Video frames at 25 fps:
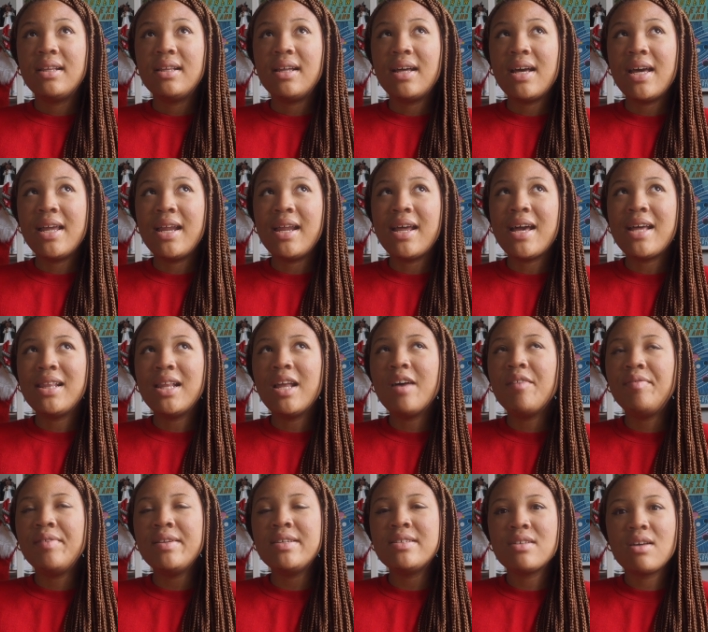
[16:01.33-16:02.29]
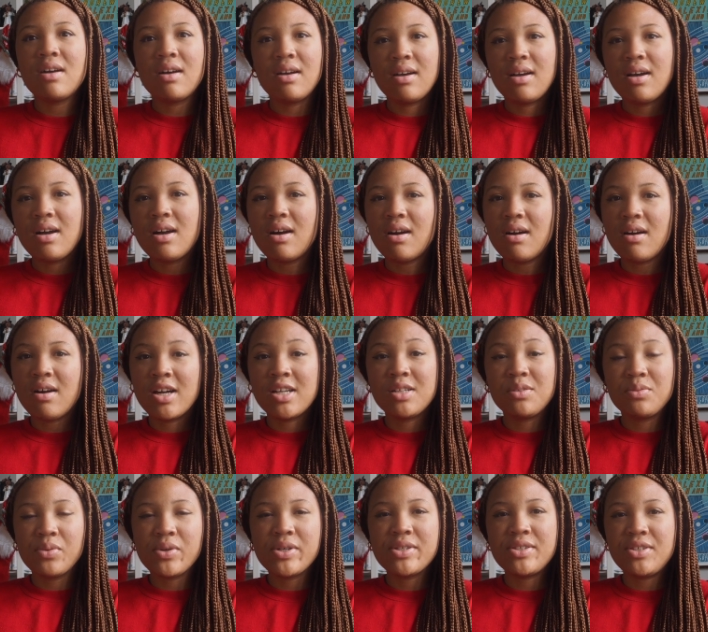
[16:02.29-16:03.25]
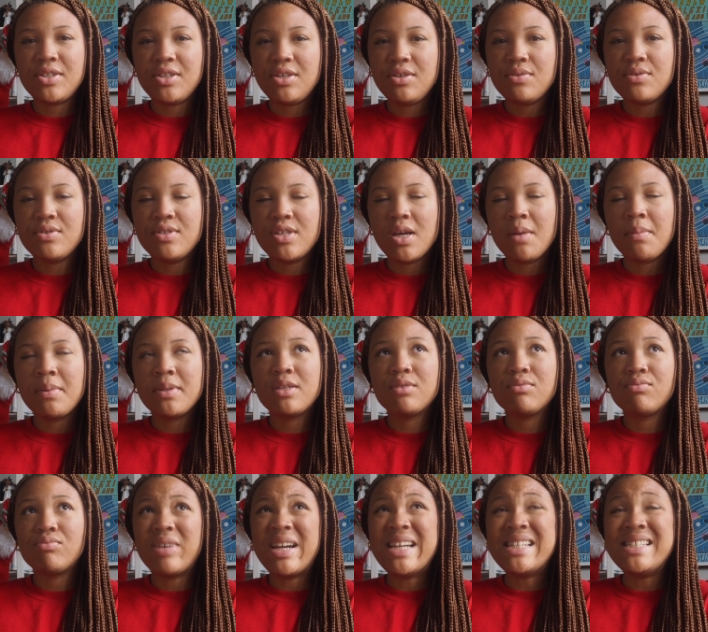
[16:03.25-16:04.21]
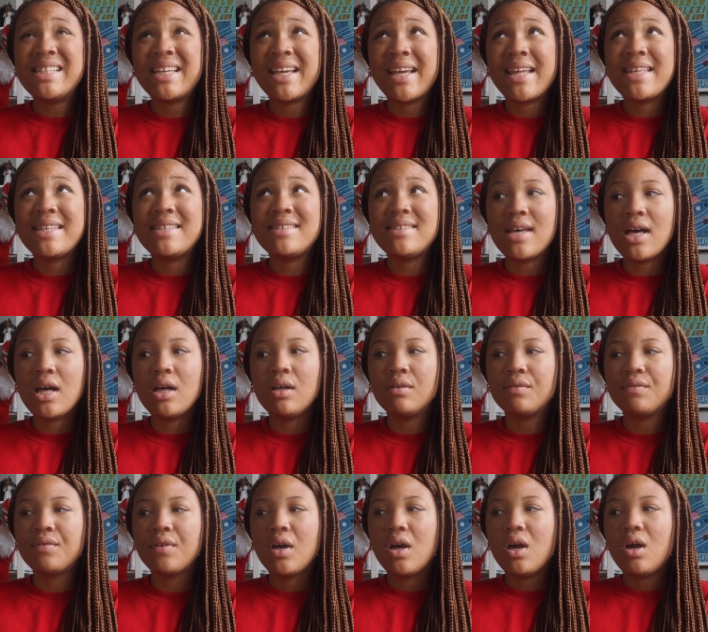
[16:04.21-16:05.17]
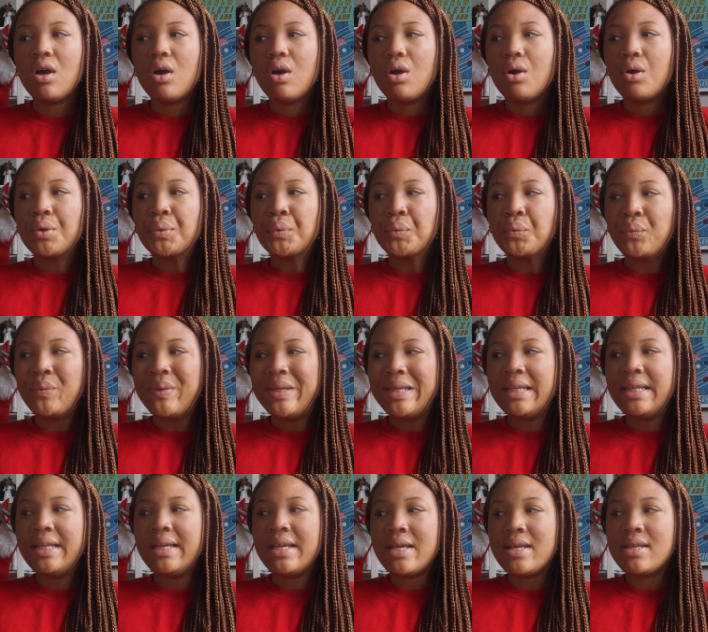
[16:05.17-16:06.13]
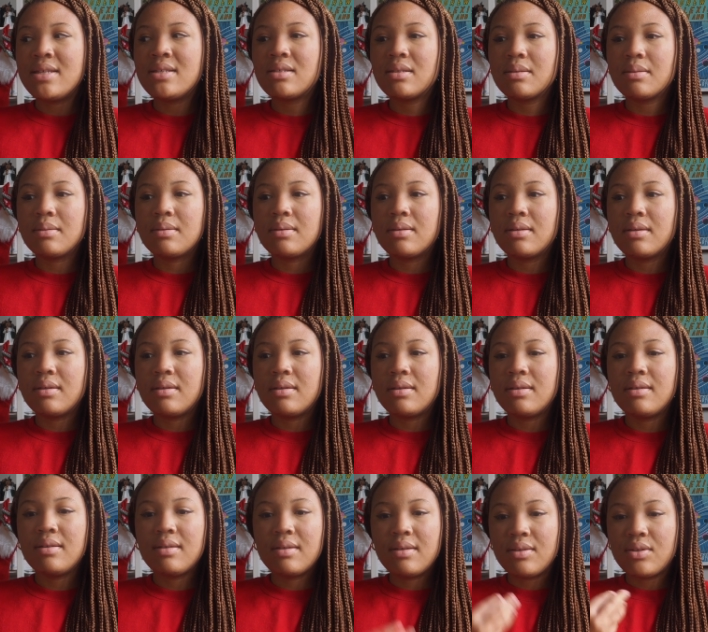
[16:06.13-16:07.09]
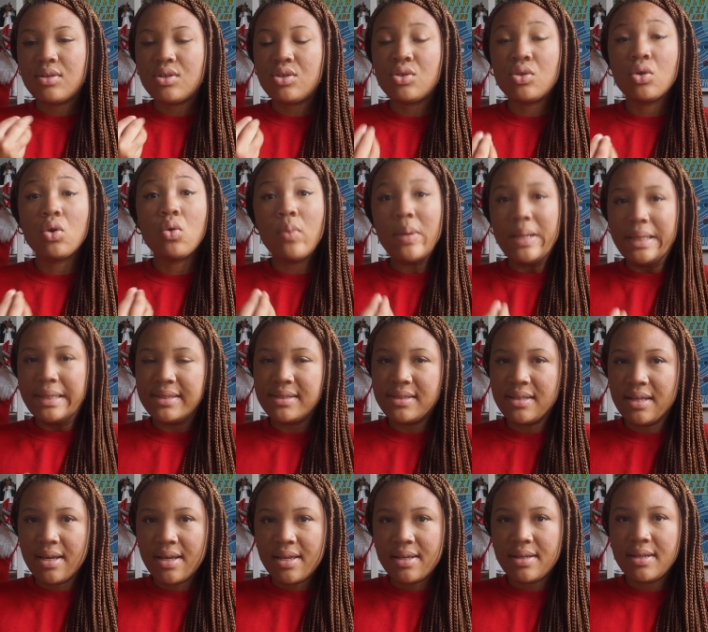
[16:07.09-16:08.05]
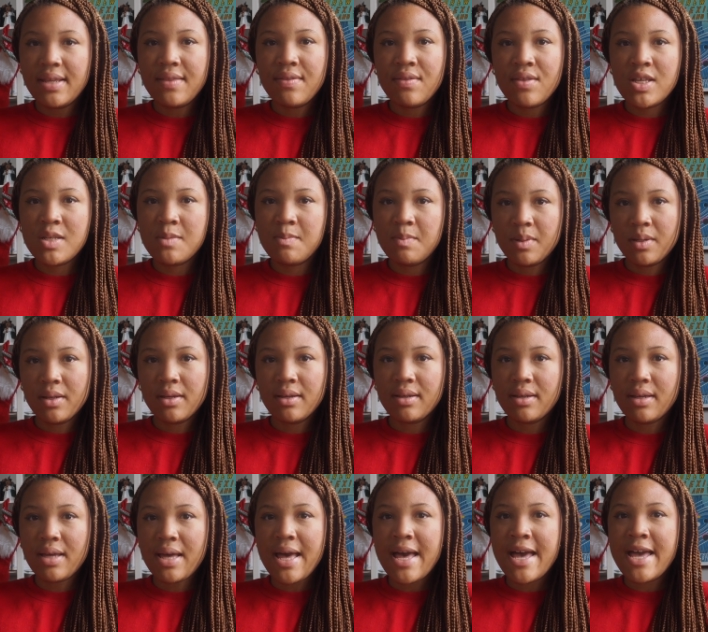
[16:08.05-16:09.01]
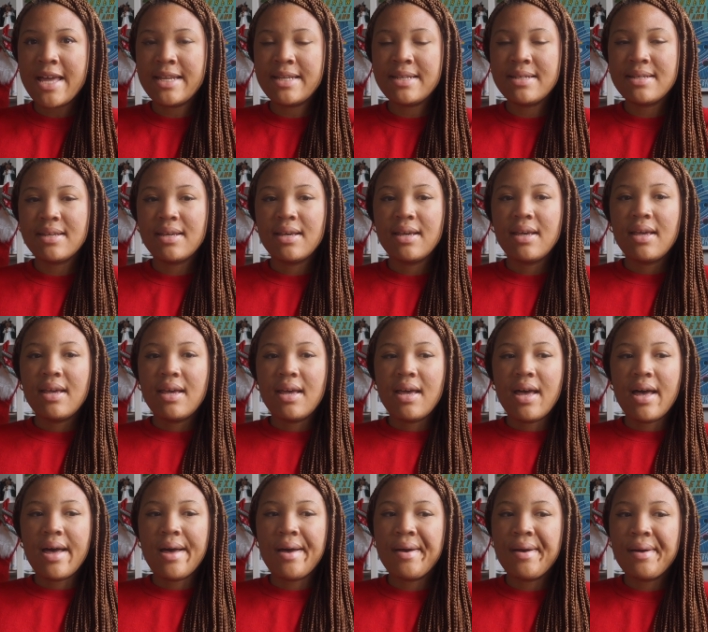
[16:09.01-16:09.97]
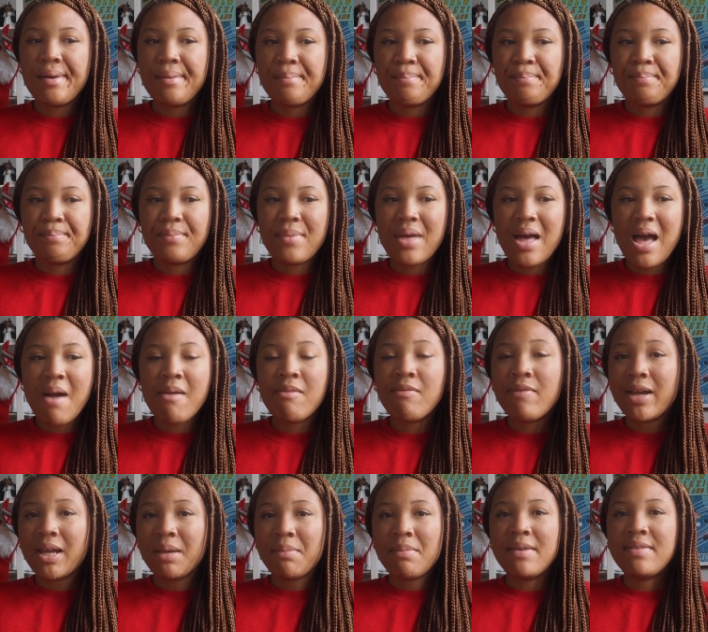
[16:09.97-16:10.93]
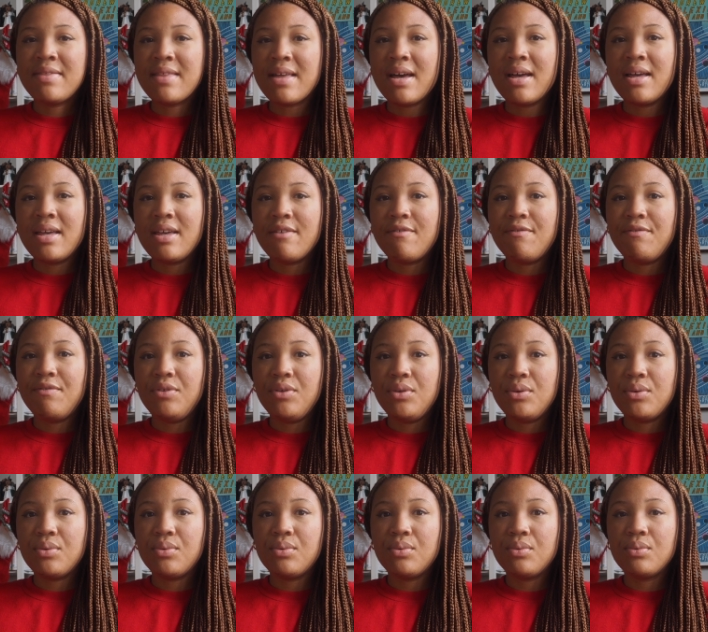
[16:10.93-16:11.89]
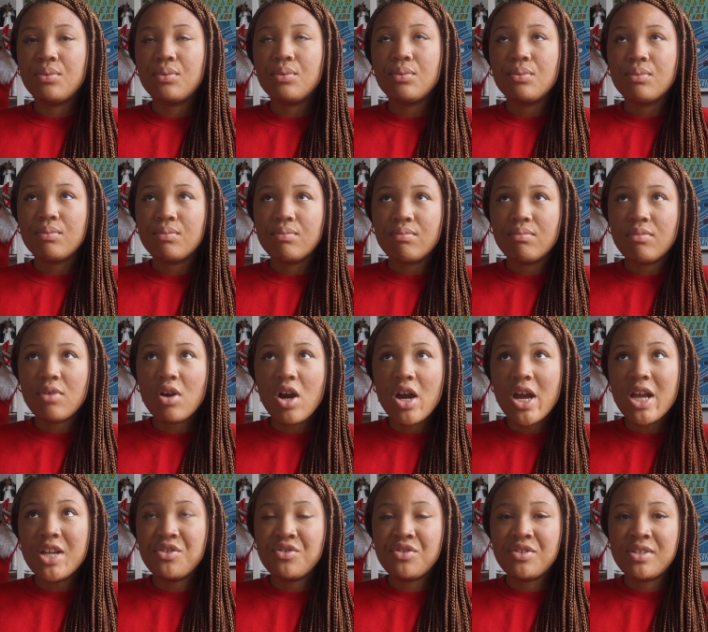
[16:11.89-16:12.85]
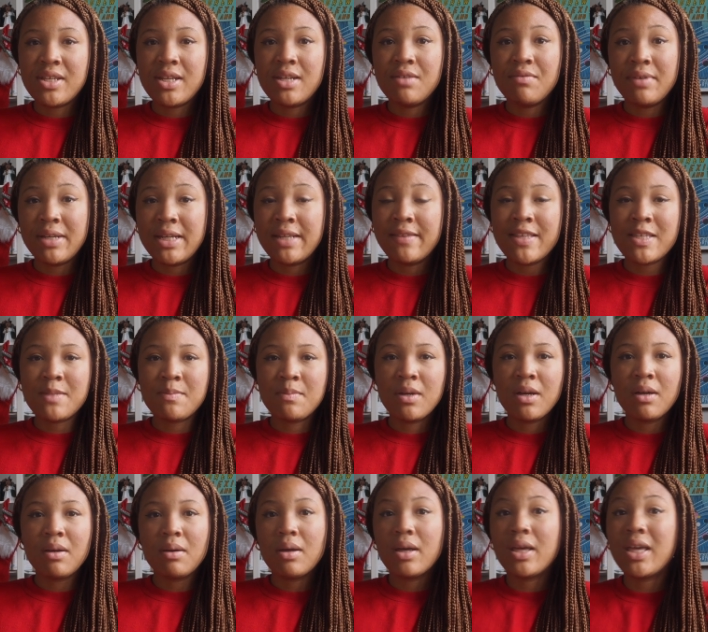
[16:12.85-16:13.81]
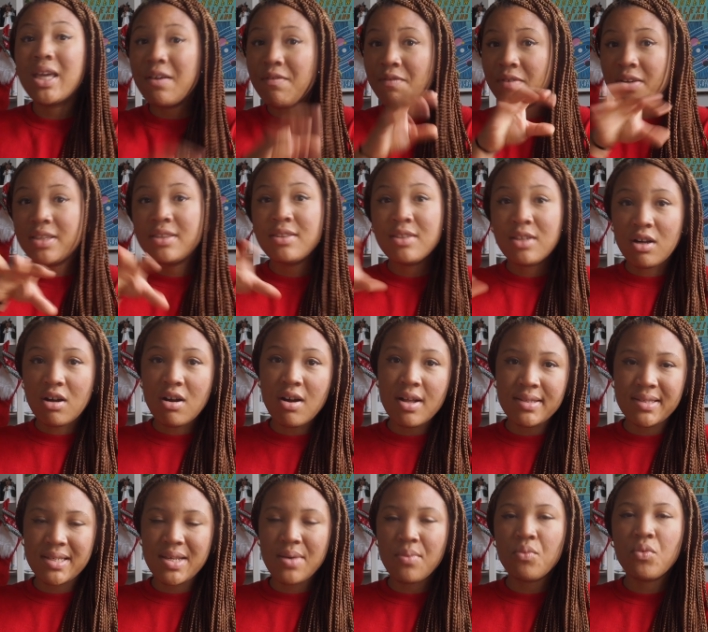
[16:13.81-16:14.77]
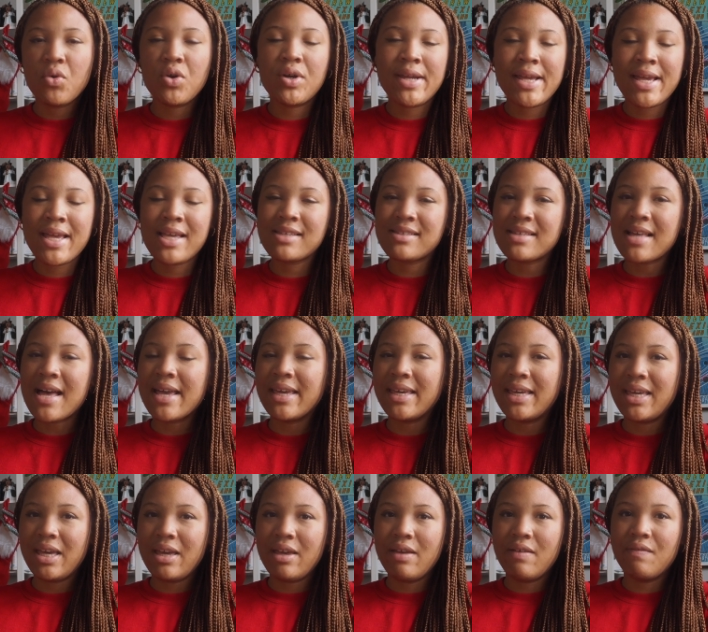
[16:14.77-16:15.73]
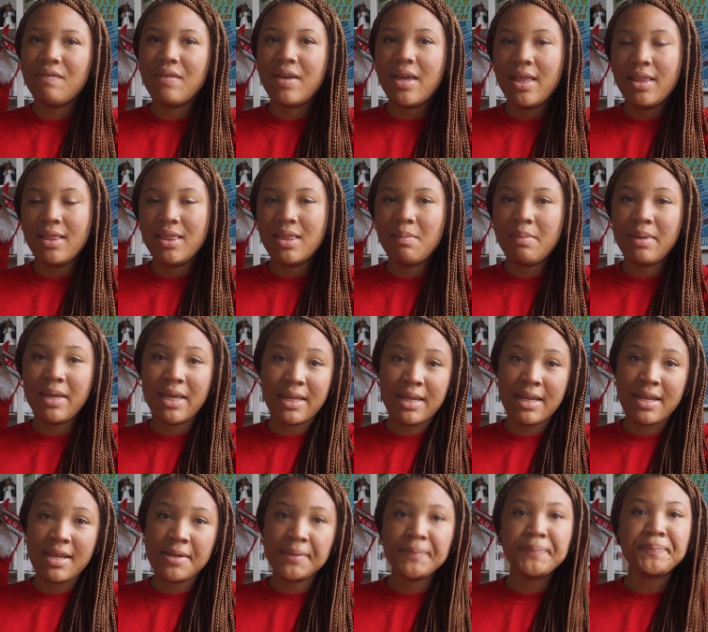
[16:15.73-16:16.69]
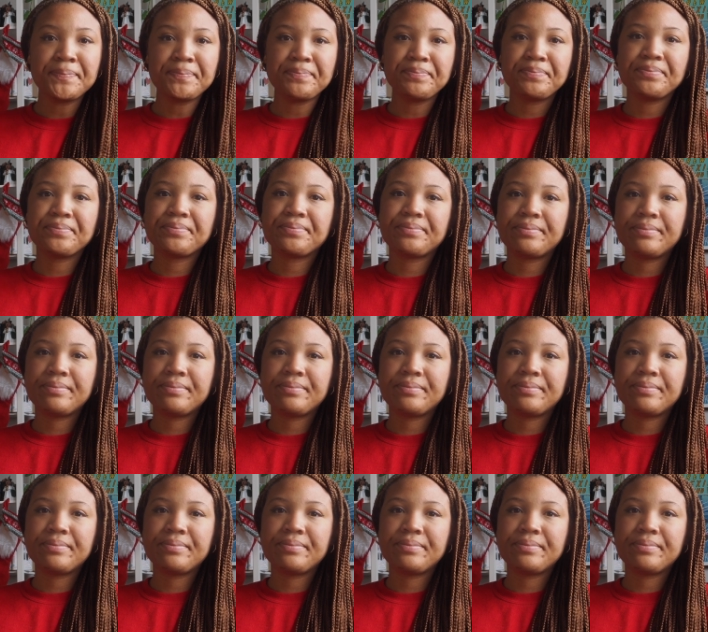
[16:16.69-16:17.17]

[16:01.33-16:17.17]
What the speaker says: and lovely is a hard word to use here, but the writing itself really is so well done in this book, and I would recommend that if you are interested in reading this book, given the content warnings that I gave in the beginning.